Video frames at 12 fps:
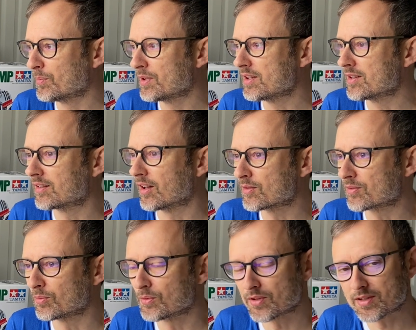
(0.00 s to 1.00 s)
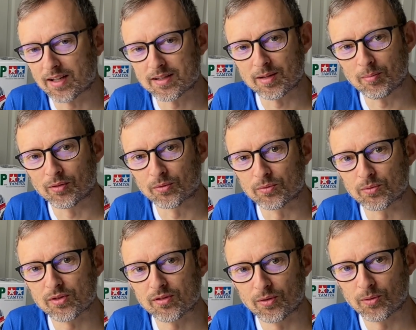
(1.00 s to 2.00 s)
He goes through all the static
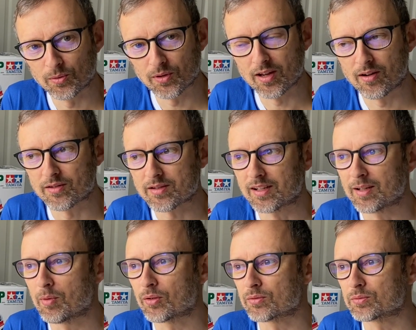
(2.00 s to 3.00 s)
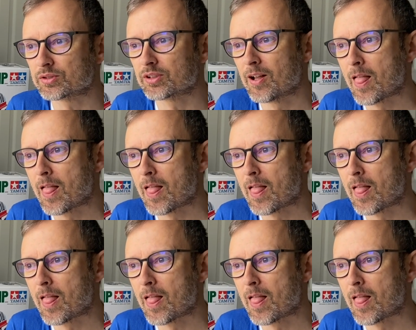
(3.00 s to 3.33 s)
models, all the RC models,